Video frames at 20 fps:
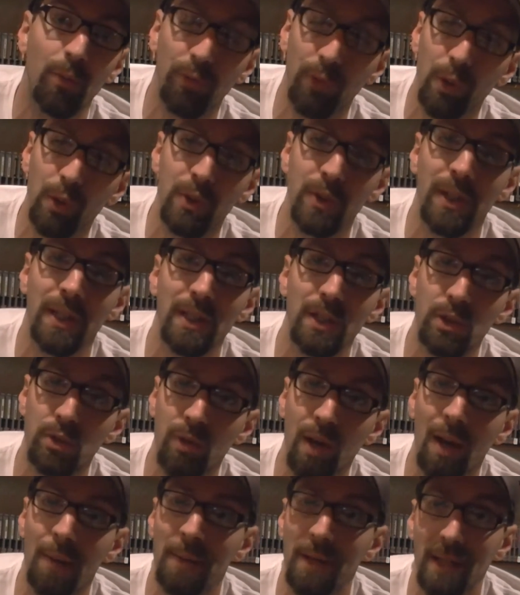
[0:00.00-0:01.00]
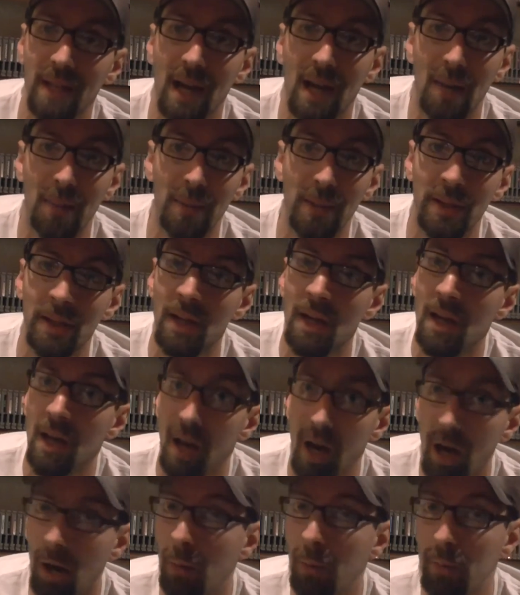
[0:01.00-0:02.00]
first thing, just grab me a copy.
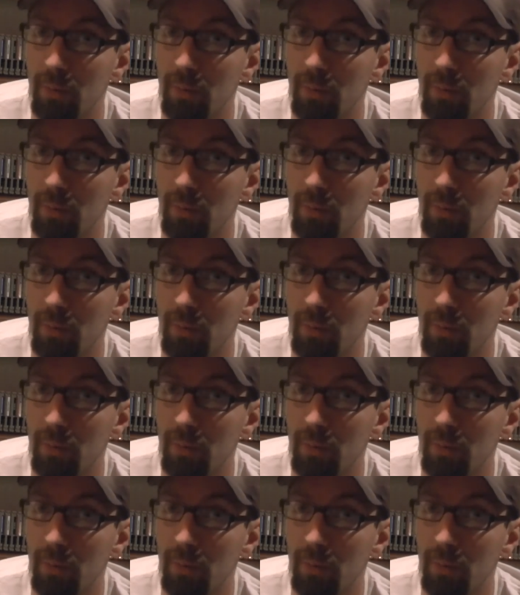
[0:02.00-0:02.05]
I'll,